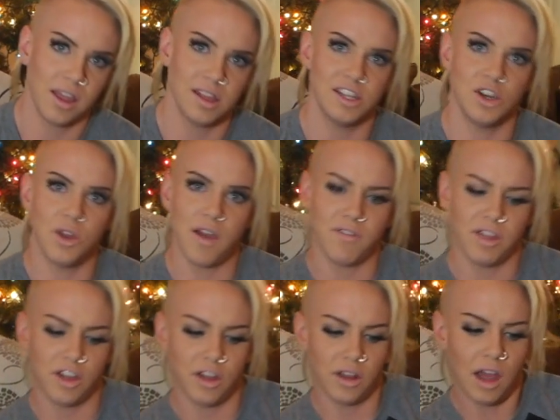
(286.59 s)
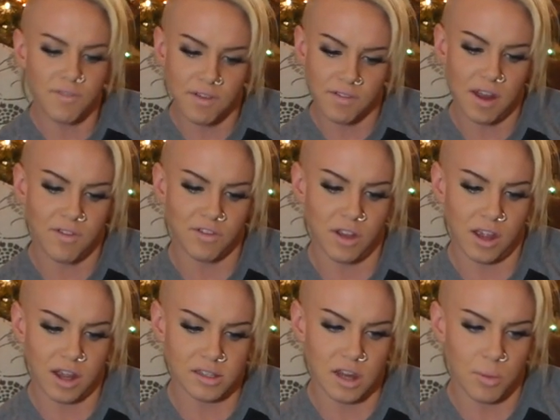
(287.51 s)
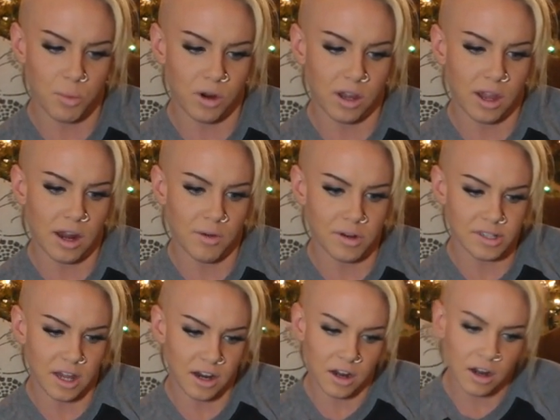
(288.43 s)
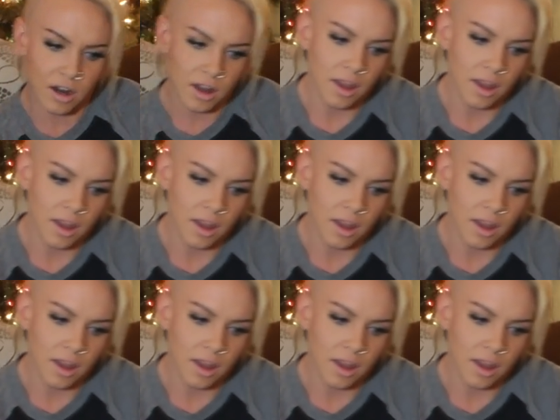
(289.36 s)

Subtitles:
continue having a good life even after I stop working and I retire.